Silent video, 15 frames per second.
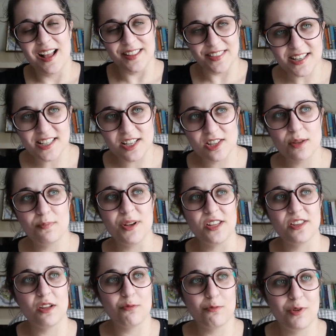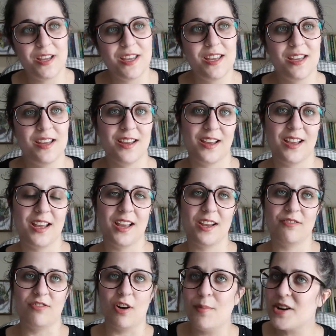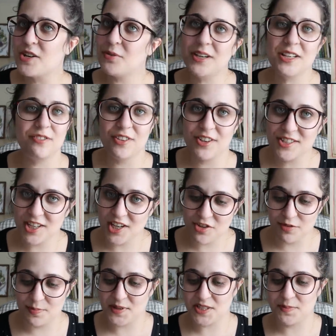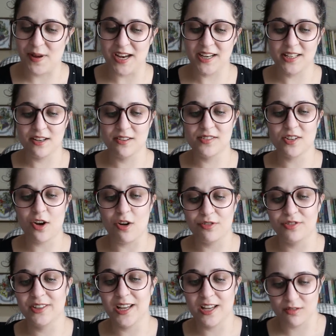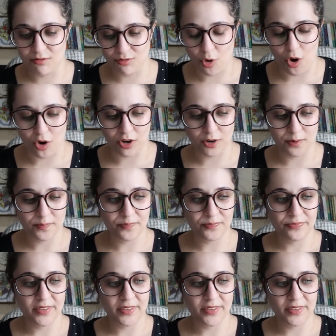And this is the bit that we, from our 21st century perspectives, often get wrong.